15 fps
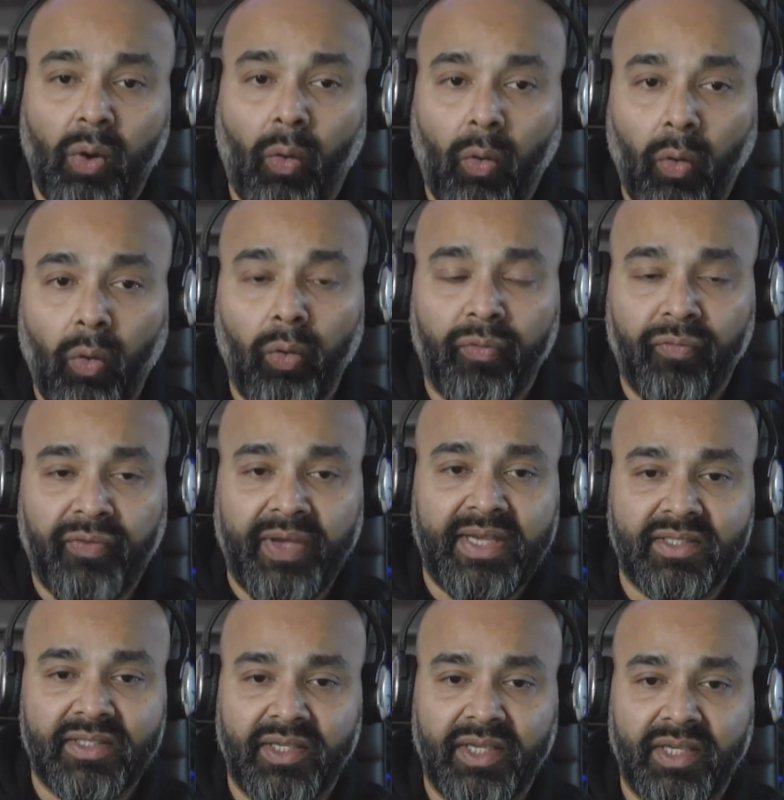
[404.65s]
all
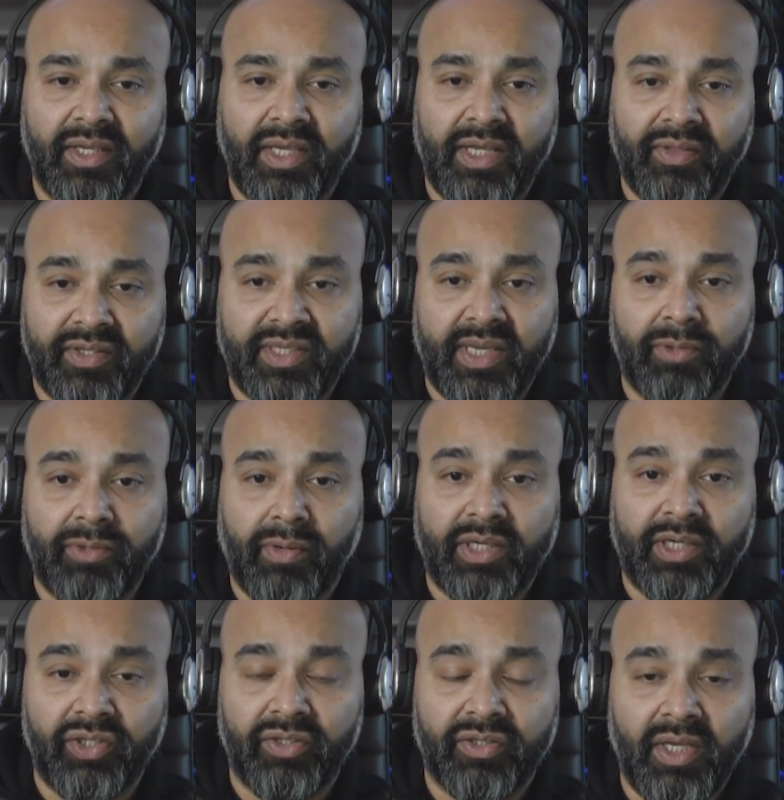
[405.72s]
facing in the same
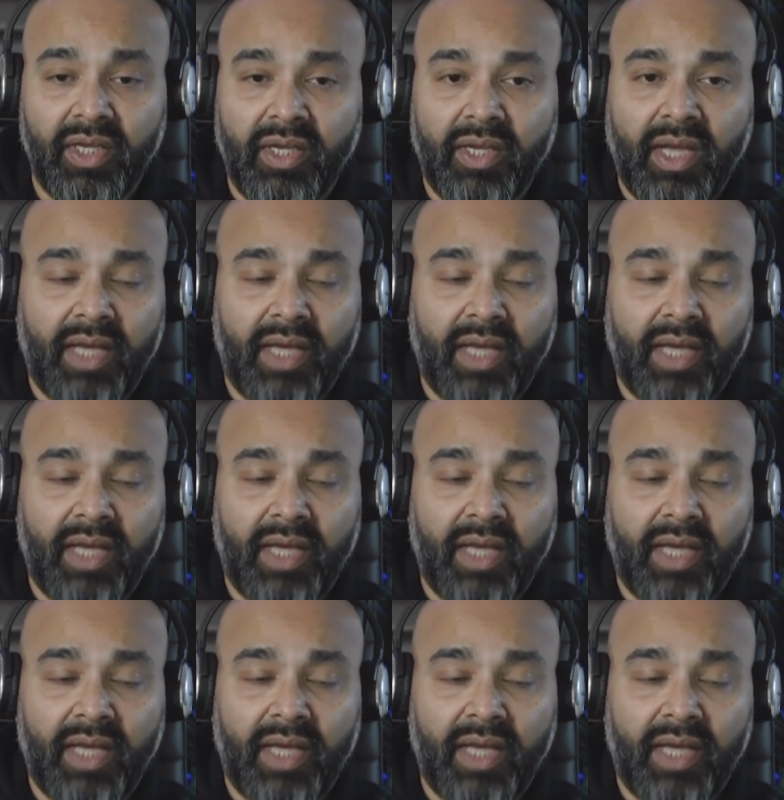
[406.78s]
directions.